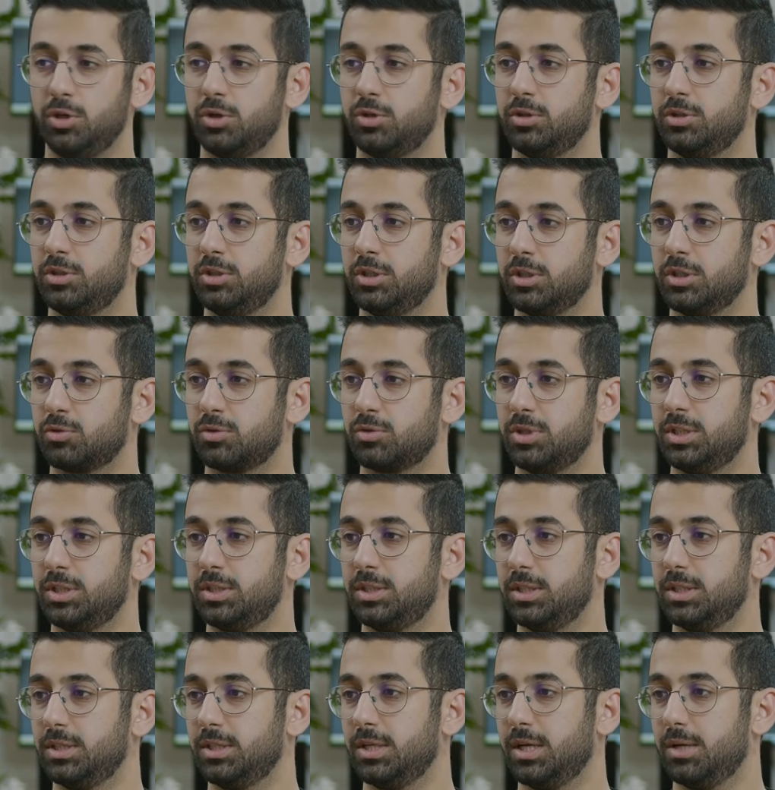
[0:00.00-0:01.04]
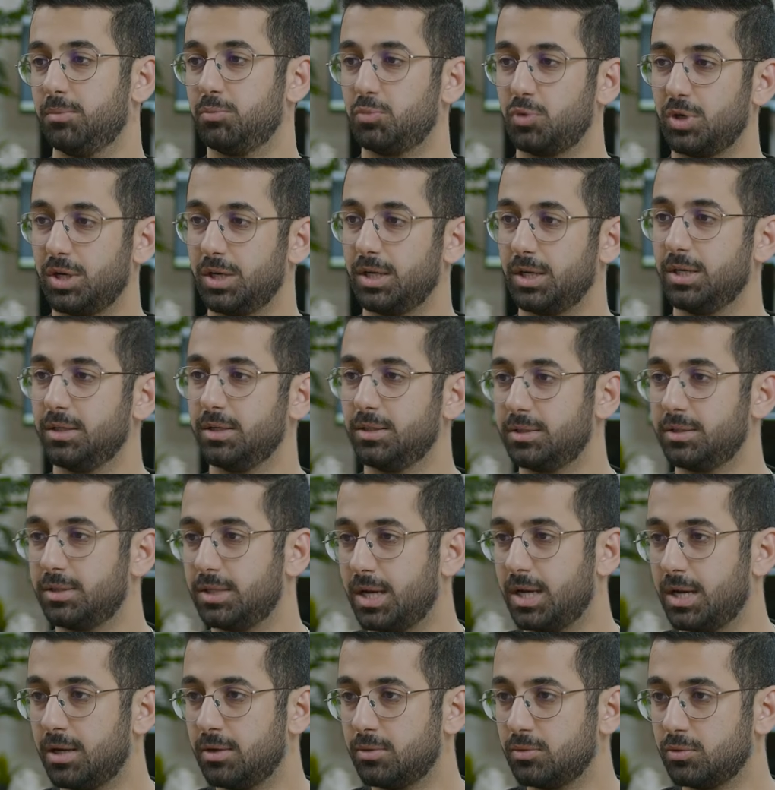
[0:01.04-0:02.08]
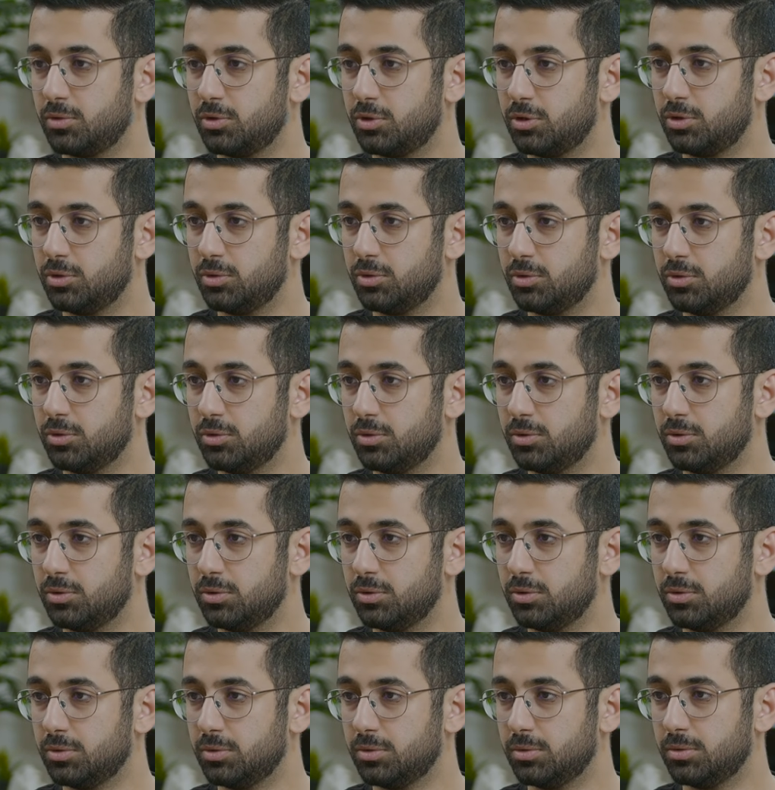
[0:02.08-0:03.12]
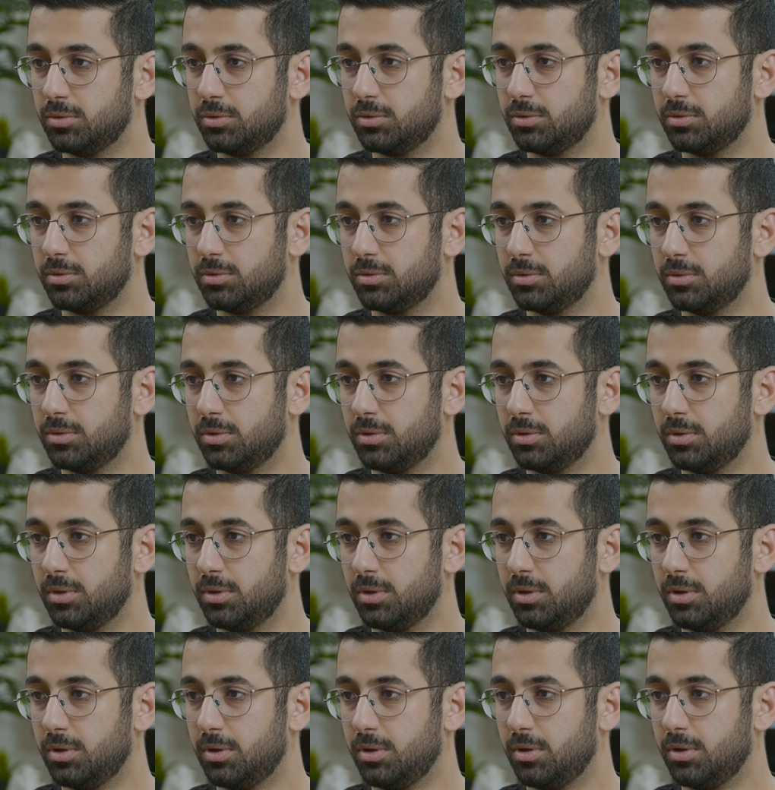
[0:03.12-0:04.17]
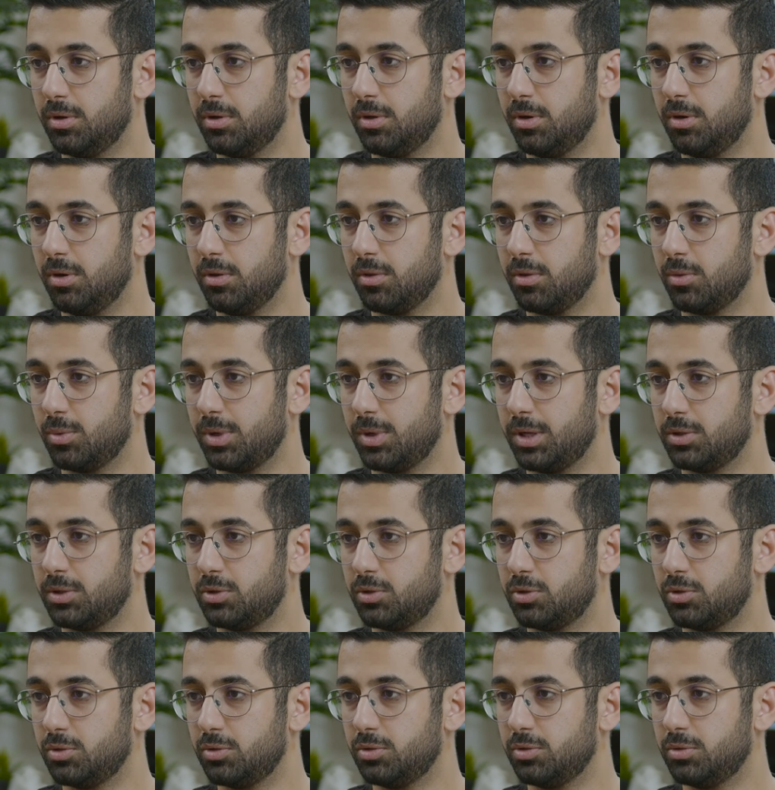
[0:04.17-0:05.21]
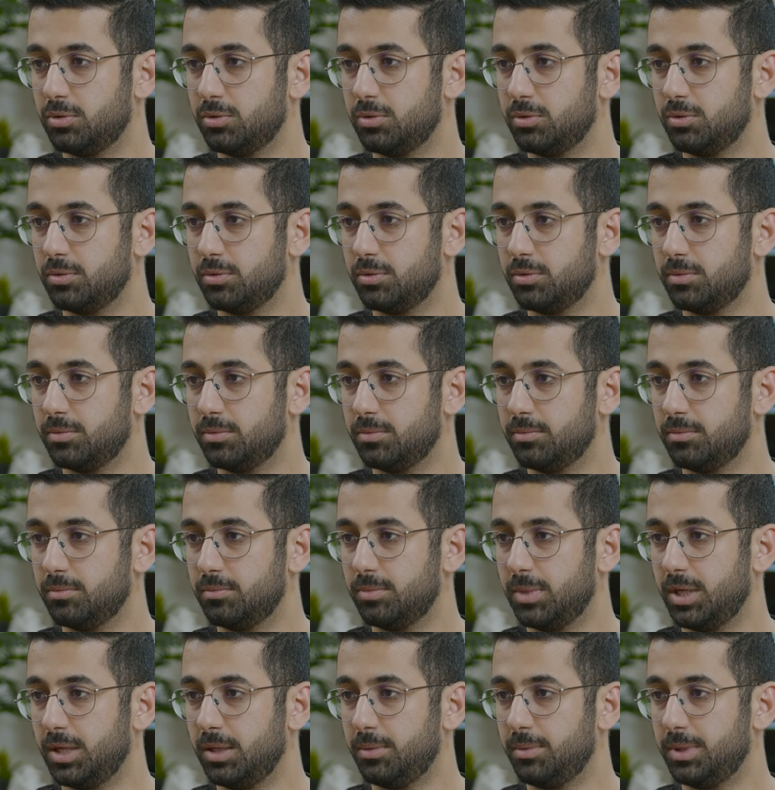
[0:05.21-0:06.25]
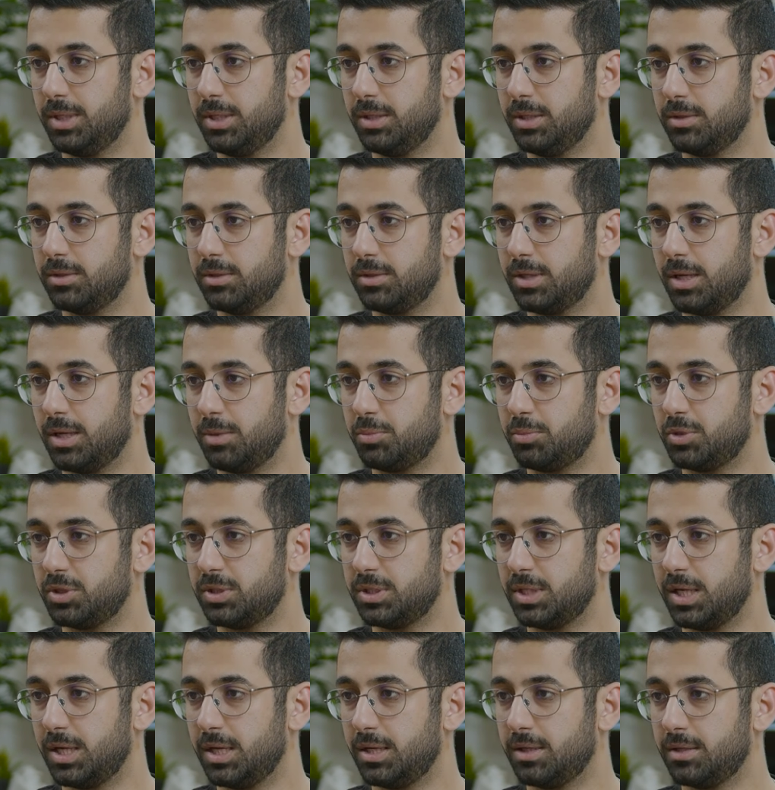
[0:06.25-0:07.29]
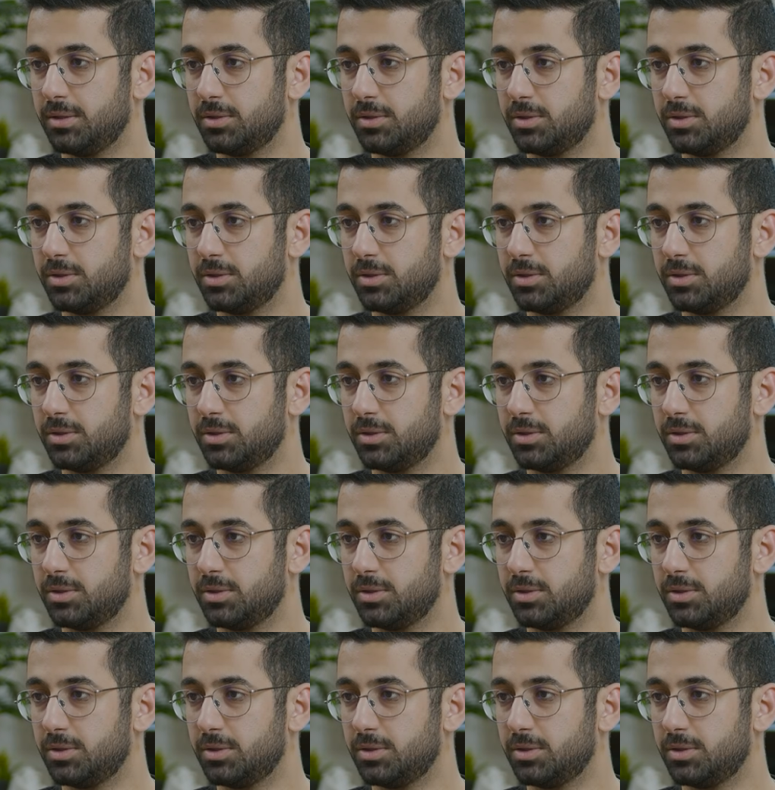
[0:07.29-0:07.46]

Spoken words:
could decrease it and bring it down to all the way to maybe 10%